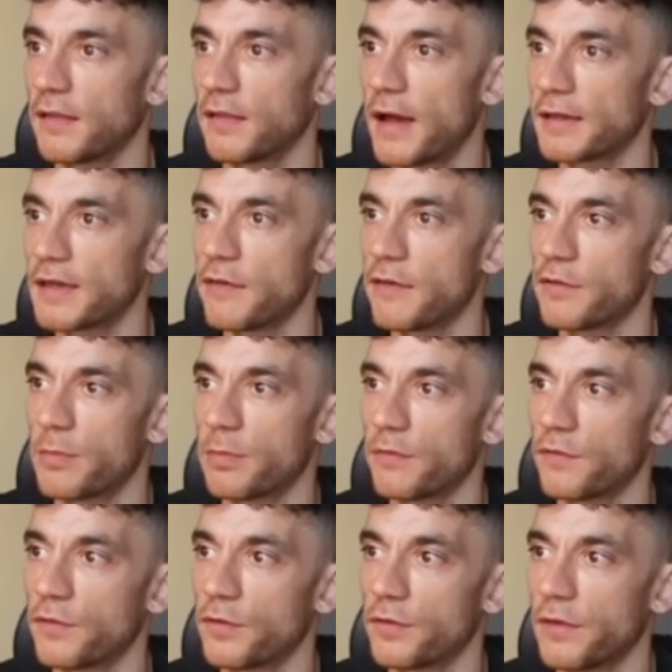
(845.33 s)
that I gave you
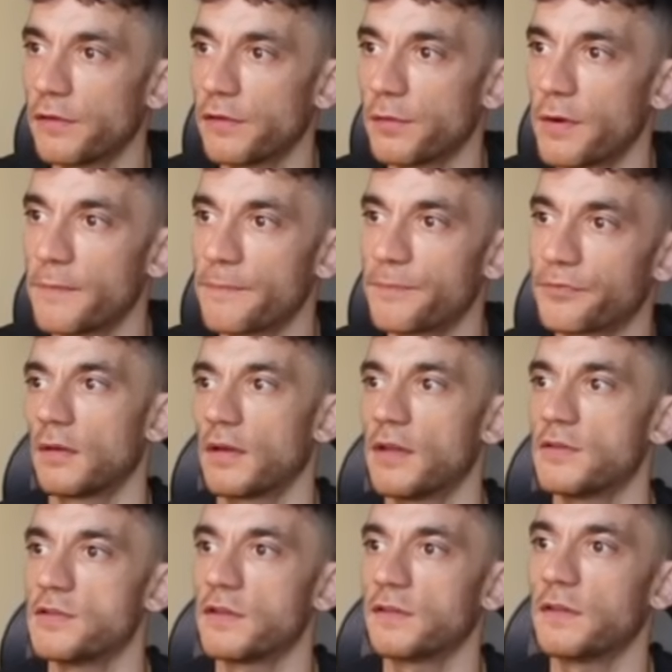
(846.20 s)
before this one,
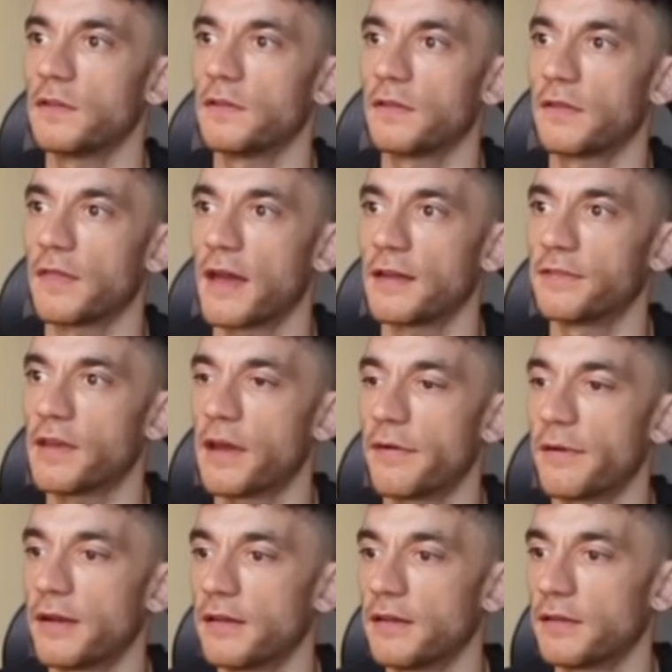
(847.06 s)
and just using that
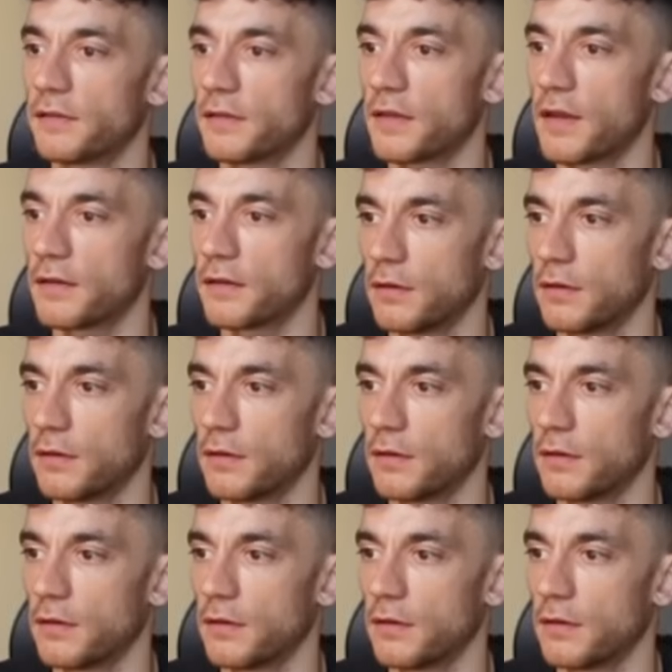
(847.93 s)
directly instead.